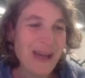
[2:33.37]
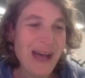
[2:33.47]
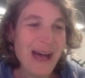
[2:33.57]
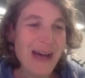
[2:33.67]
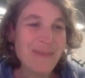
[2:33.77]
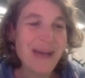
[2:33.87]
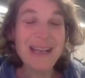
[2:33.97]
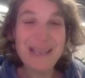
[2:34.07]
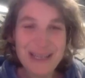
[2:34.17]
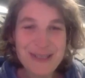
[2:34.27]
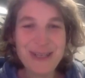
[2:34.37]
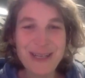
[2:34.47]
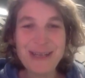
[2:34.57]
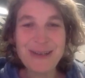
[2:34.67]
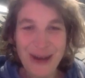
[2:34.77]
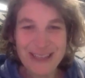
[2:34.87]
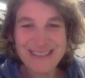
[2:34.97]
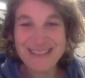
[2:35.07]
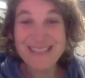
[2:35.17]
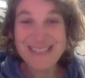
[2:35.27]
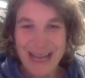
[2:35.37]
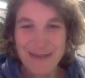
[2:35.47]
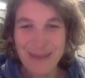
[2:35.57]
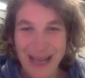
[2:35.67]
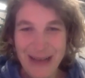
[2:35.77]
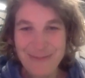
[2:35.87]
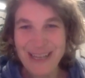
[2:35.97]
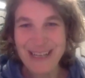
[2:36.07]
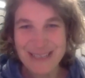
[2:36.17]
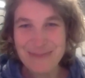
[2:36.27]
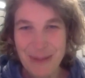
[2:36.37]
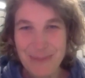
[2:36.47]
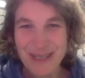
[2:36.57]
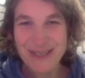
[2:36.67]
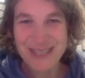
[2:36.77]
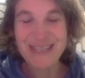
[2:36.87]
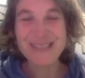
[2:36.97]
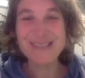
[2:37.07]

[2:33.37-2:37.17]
um, I literally got the same lab where I did my PhD.